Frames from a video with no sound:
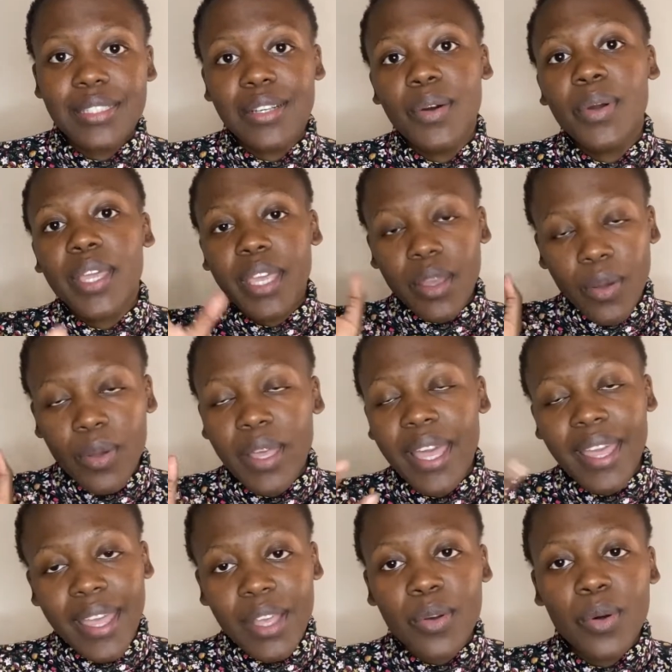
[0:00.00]
Okay, a
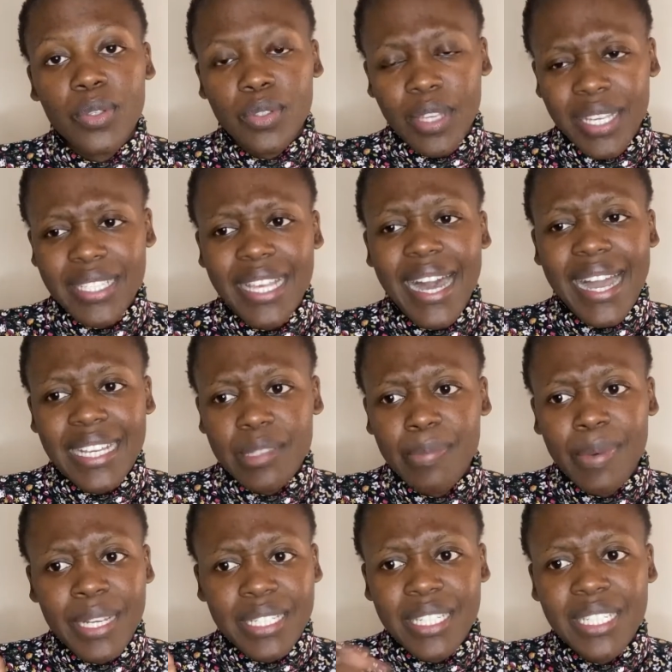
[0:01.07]
hake also has eyes,
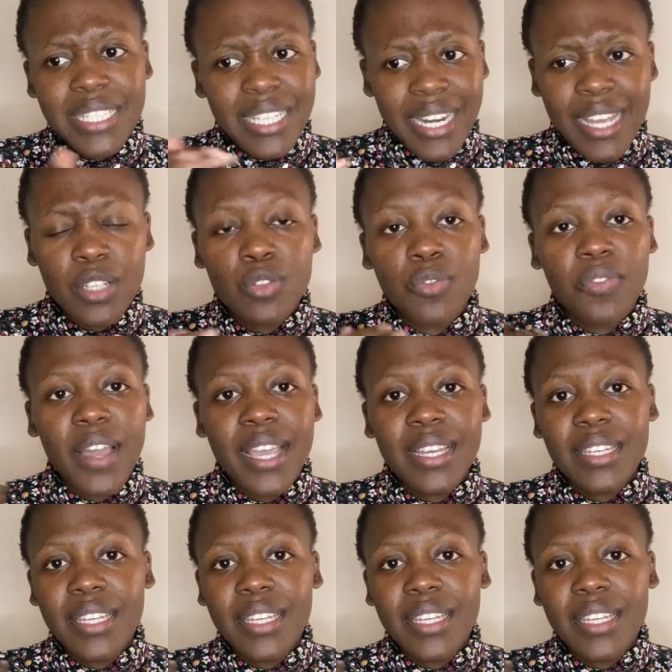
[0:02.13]
but it's rare to find